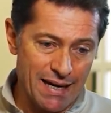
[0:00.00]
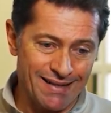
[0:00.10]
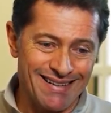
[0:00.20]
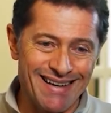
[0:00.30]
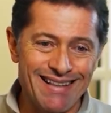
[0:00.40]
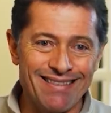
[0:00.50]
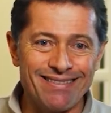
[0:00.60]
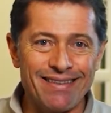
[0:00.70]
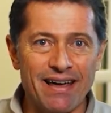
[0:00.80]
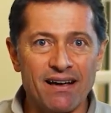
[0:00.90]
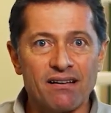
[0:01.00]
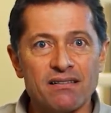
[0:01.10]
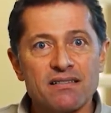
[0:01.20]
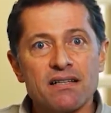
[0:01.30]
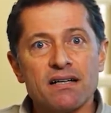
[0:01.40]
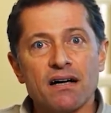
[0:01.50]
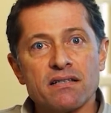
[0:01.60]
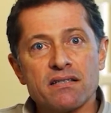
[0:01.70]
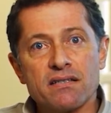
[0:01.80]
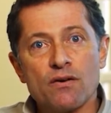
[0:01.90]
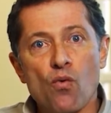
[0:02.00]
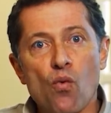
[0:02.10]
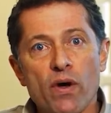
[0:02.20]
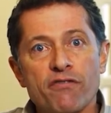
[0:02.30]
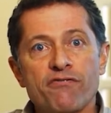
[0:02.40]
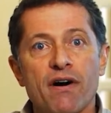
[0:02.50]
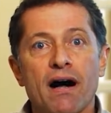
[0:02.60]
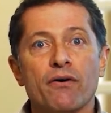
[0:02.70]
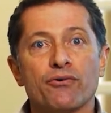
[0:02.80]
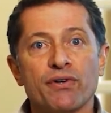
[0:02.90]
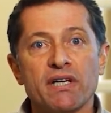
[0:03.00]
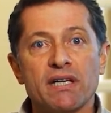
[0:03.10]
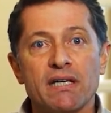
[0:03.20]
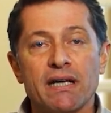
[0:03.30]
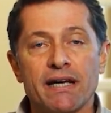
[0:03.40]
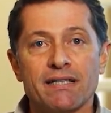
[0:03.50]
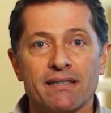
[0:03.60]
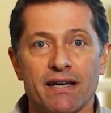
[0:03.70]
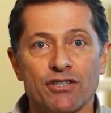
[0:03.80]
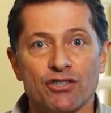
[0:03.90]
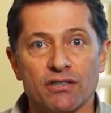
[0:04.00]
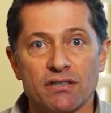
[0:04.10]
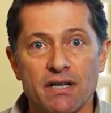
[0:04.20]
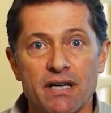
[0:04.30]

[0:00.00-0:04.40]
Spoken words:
it entangles us with our innate nature.